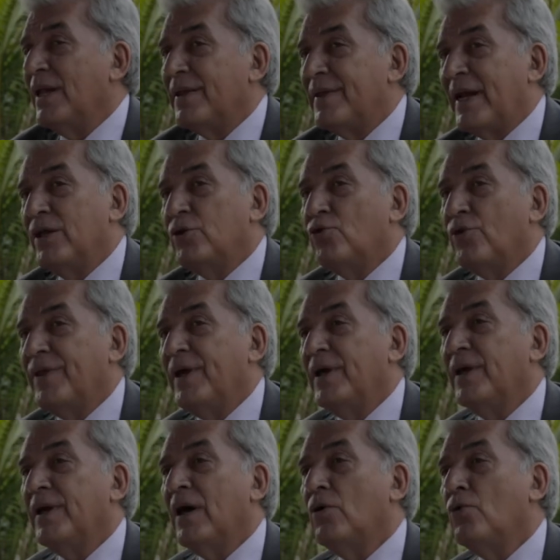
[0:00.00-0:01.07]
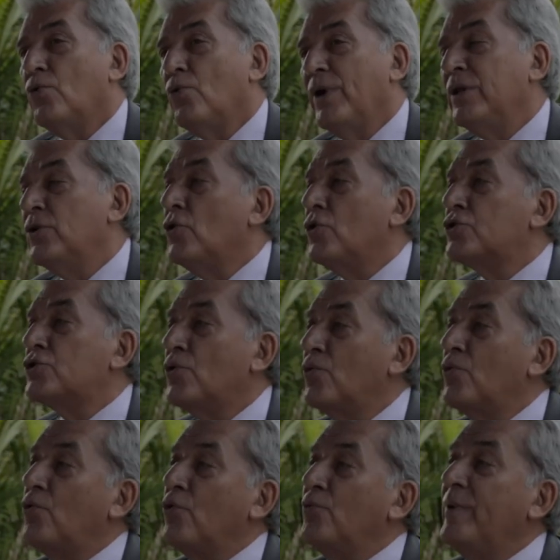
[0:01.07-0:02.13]
trying to think how wind
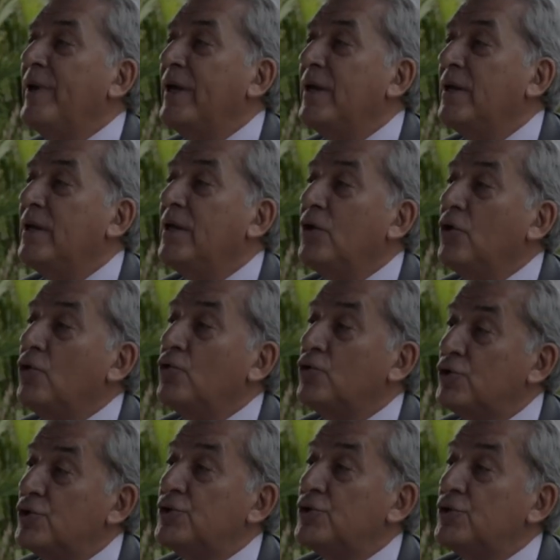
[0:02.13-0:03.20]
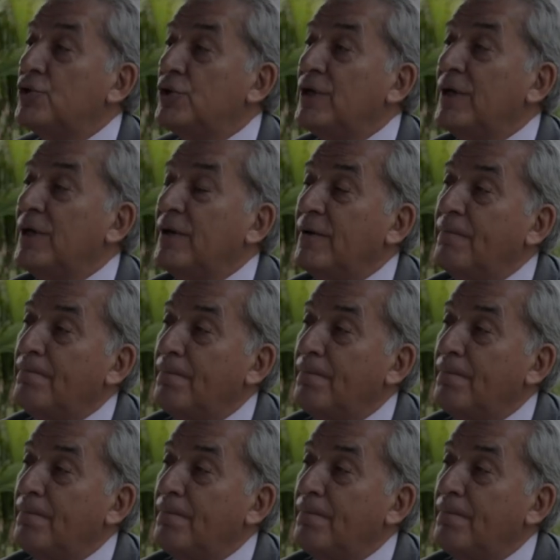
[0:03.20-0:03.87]
also could be could used. Be used. Uh, so